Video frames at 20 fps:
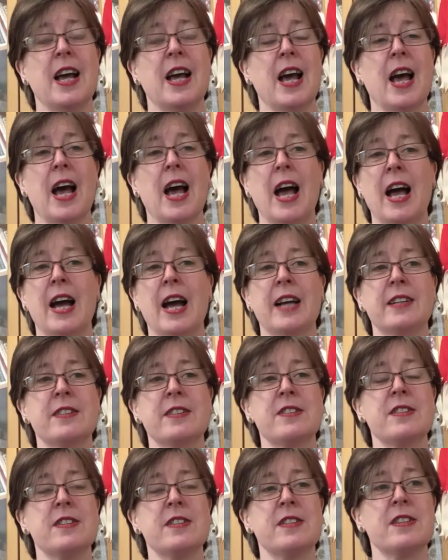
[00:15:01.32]
And
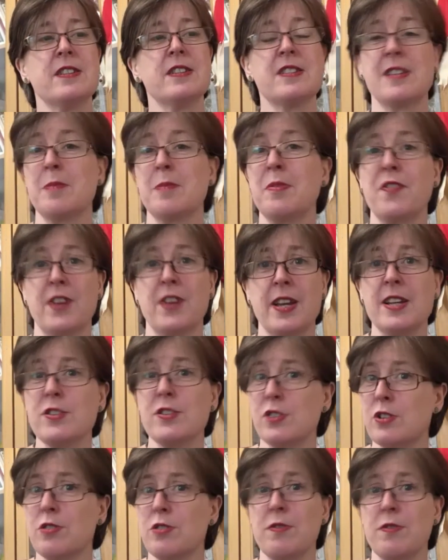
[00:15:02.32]
some of it is
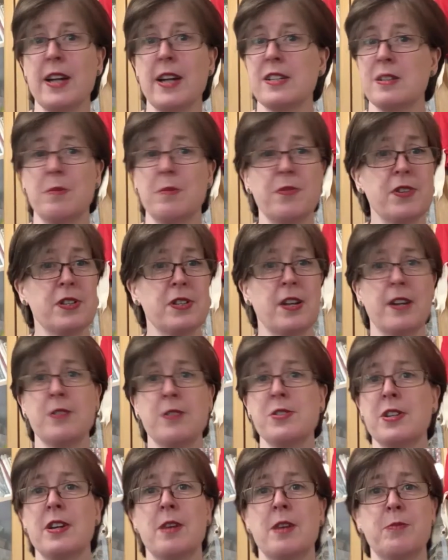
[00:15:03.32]
correct, some of it nails
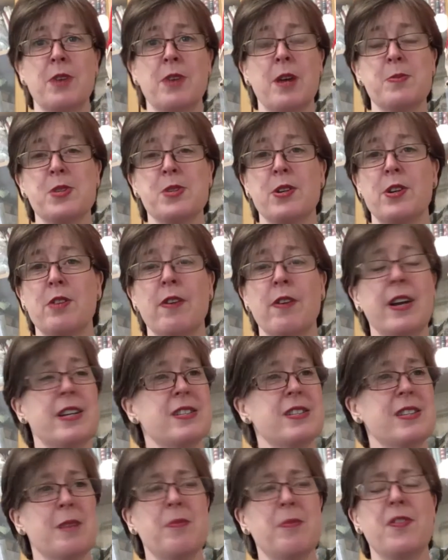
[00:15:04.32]
it, and we're absolutely great.
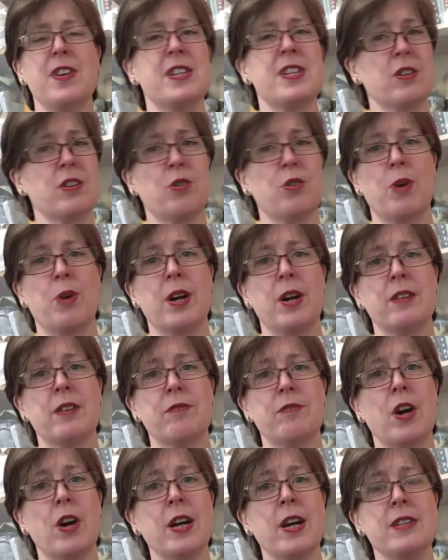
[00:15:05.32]
Some of it isn't quite
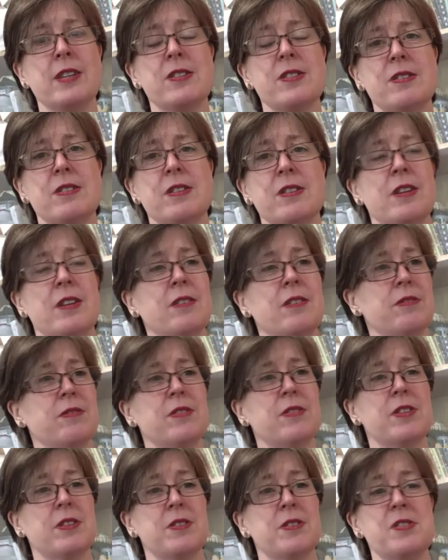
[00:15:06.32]
right. You know,
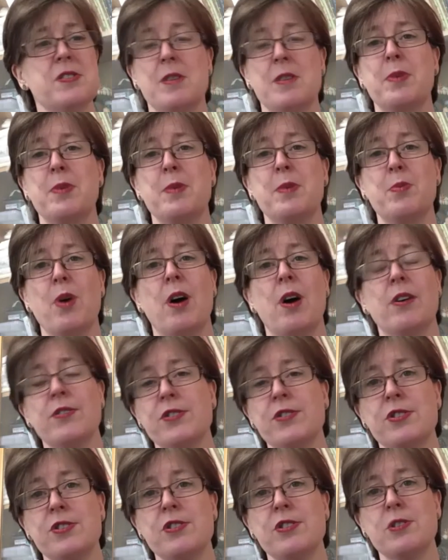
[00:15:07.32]
some people aren't
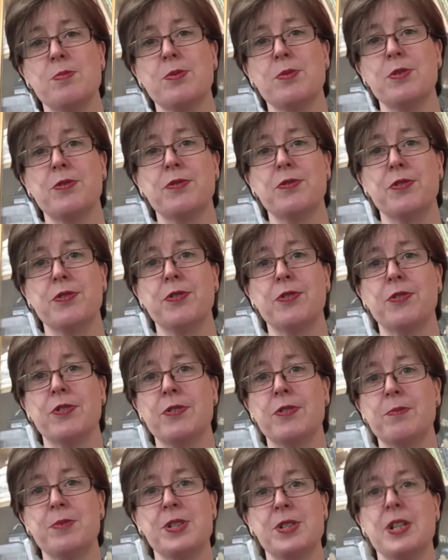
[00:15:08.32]
suitable for
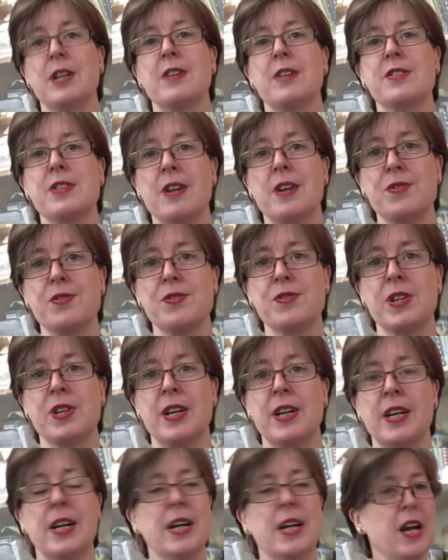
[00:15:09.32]
particular styles of
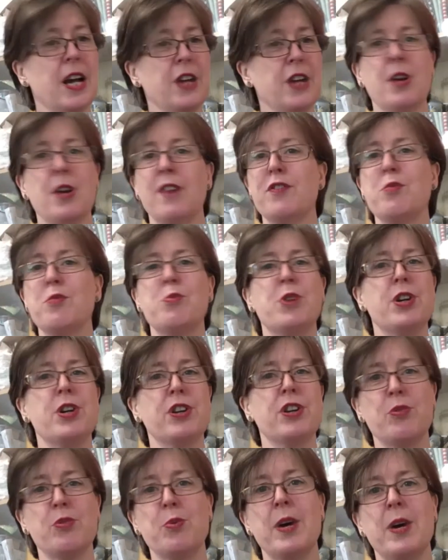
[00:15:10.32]
diet, and you have to work
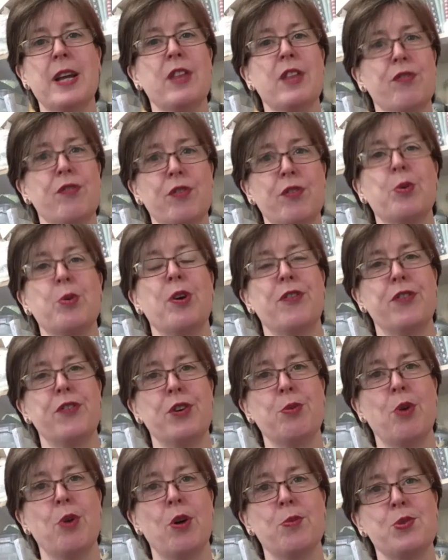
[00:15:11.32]
your way through a
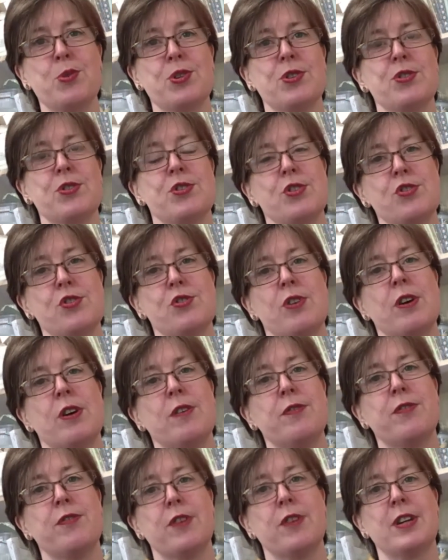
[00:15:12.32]
few options to try
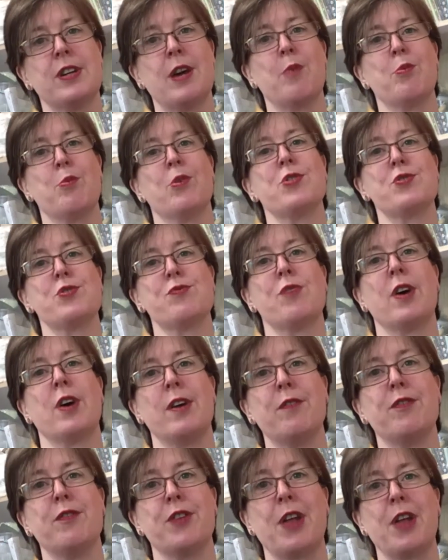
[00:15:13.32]
and find out what's right
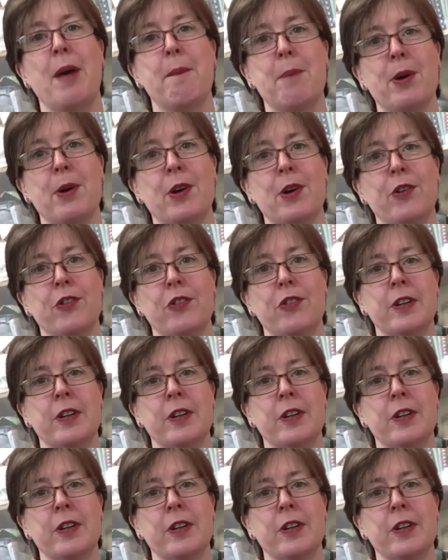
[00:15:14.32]
for that person.